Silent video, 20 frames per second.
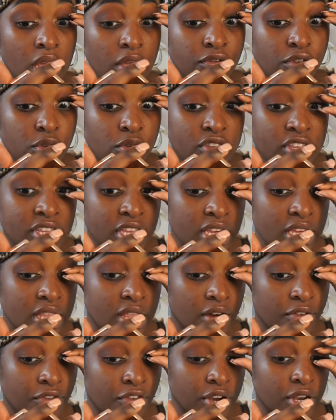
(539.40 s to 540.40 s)
If you see
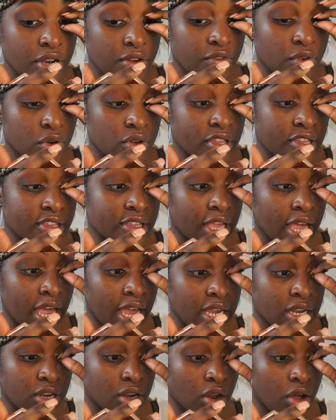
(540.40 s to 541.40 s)
that a friend of yours has
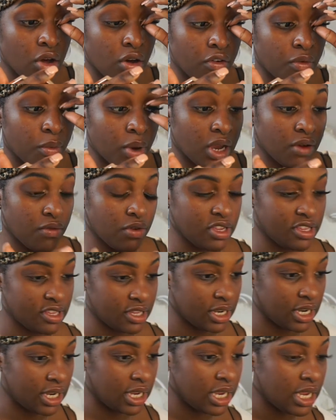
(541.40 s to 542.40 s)
gained a lot of weight
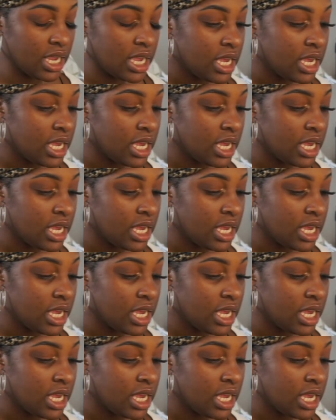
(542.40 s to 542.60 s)
recently,